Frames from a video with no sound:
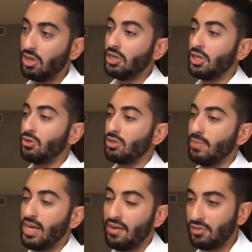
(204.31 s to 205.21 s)
You
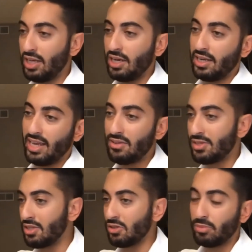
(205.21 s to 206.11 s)
might have to get an
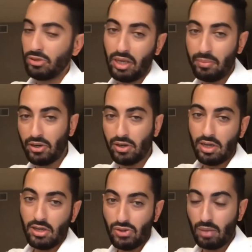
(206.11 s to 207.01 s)
accountant or bookkeeper
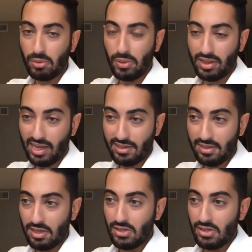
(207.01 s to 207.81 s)
to help you with that.